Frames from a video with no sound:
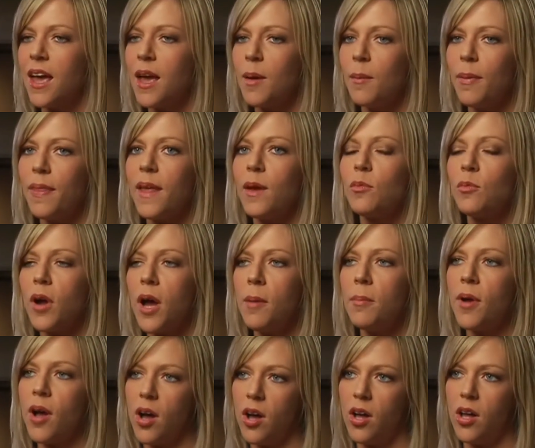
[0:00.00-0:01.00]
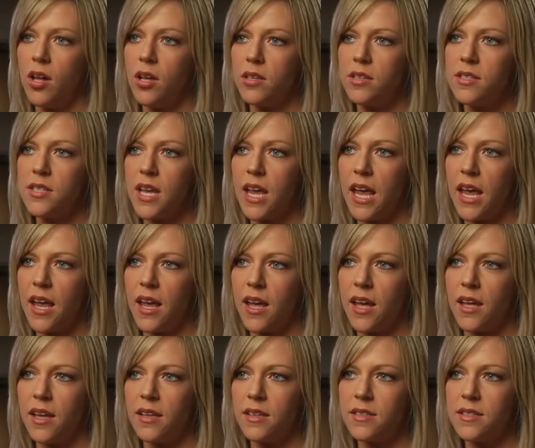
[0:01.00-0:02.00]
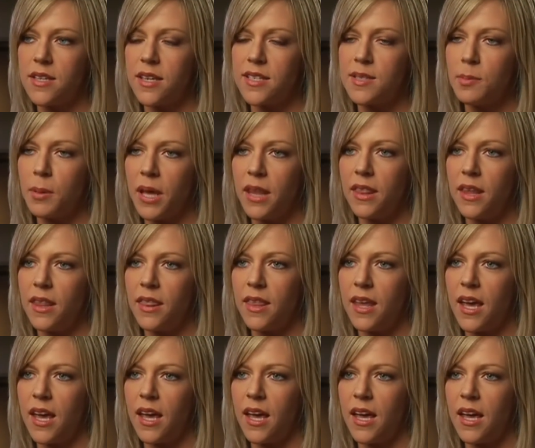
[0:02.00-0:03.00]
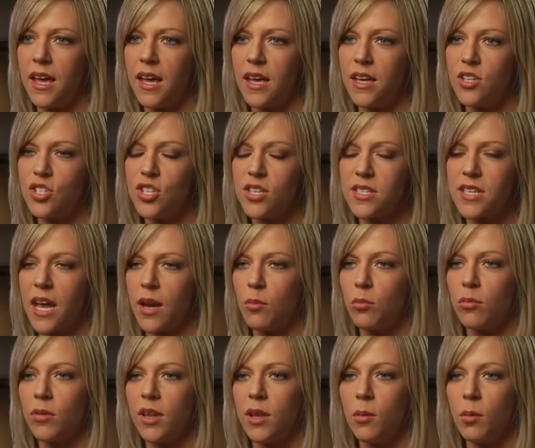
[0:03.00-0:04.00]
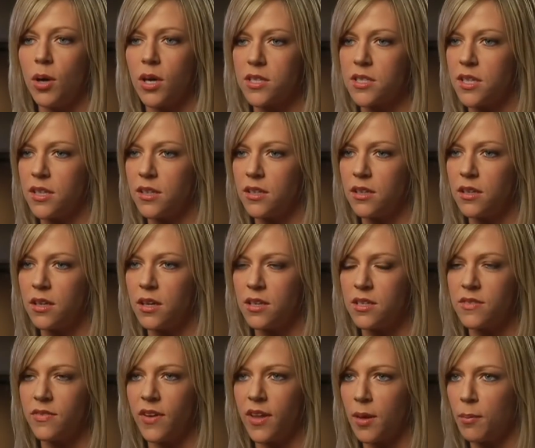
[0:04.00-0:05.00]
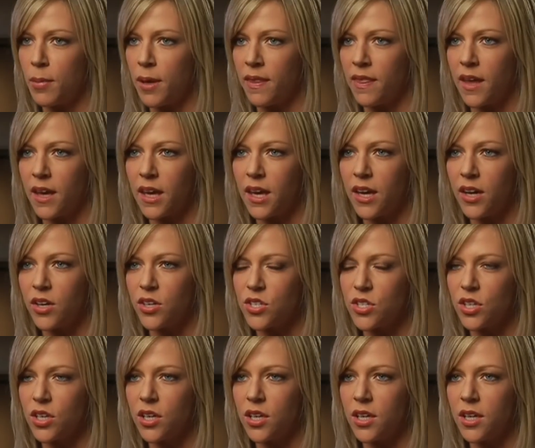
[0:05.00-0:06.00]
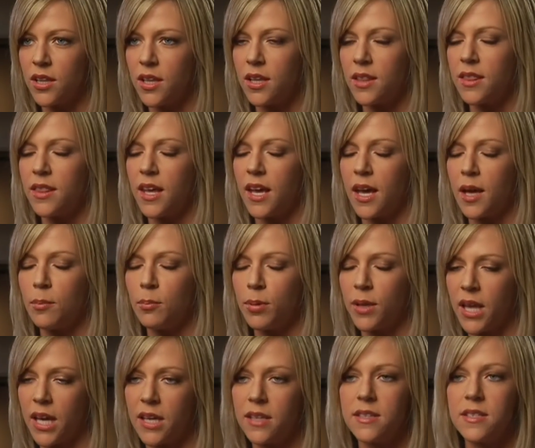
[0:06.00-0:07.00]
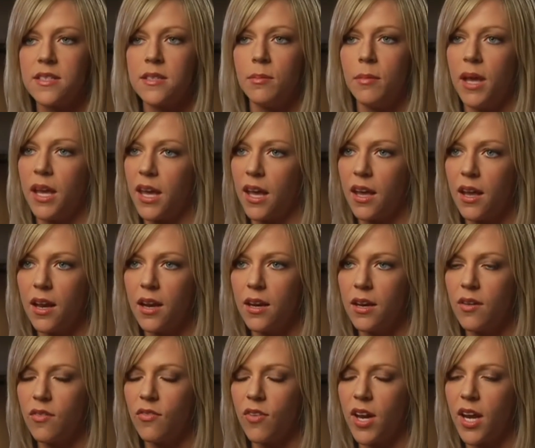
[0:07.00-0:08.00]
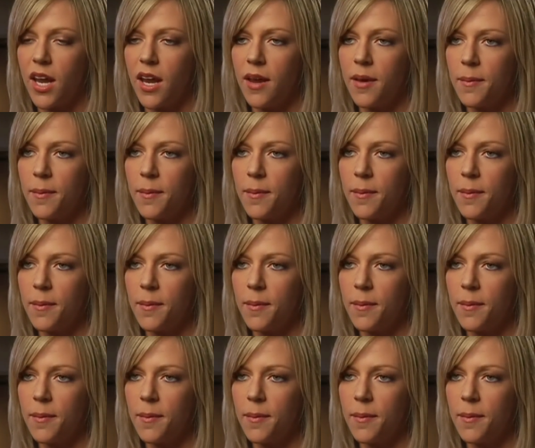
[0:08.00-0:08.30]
But then Rob called and explained that they just hadn't really worked on, on developing that character and that they had plans to make it funny.